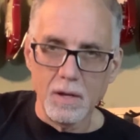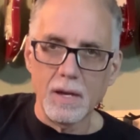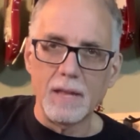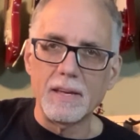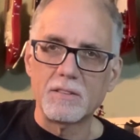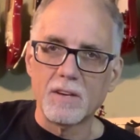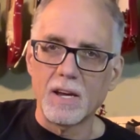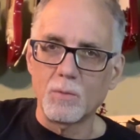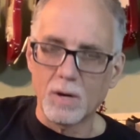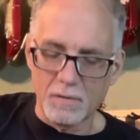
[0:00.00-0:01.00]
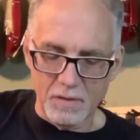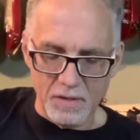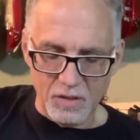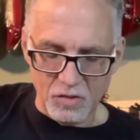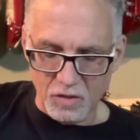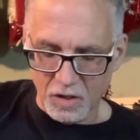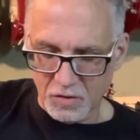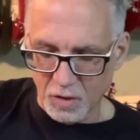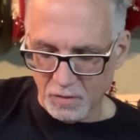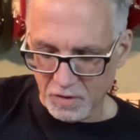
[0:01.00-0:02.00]
And that's kind of where everything starts
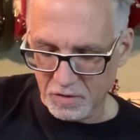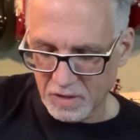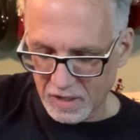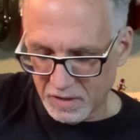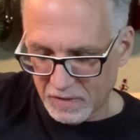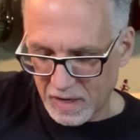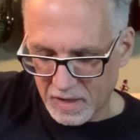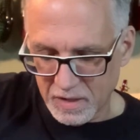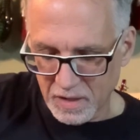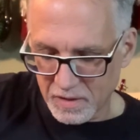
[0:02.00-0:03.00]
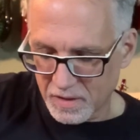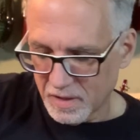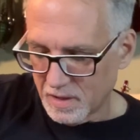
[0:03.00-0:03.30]
over. So now you've got another,